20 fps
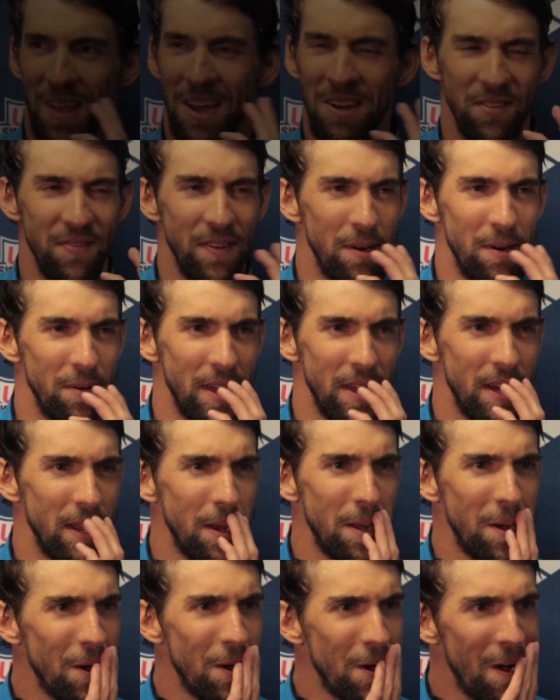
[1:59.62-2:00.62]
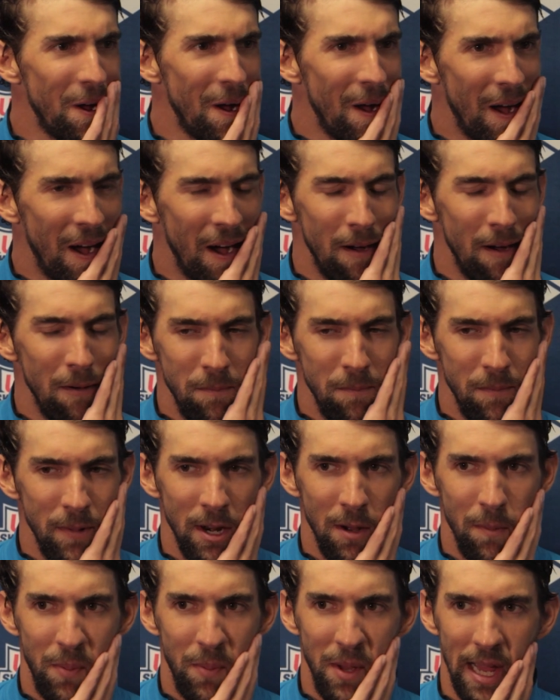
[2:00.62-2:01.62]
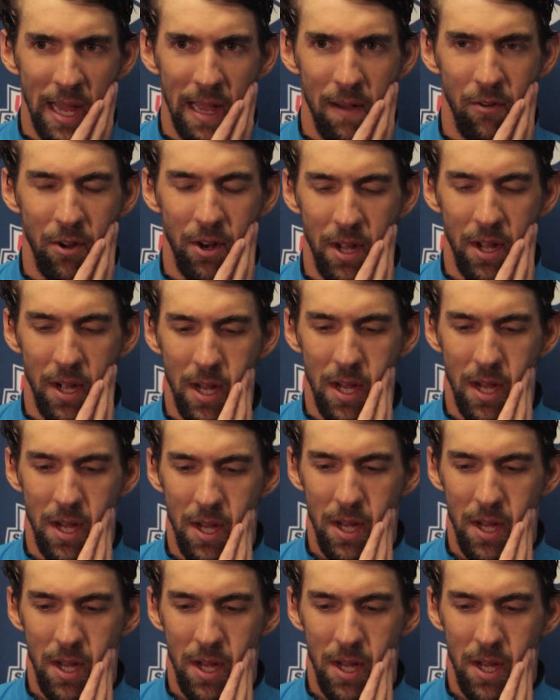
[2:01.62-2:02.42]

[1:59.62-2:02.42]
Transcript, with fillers: I was fine with that. Um, you know, being able to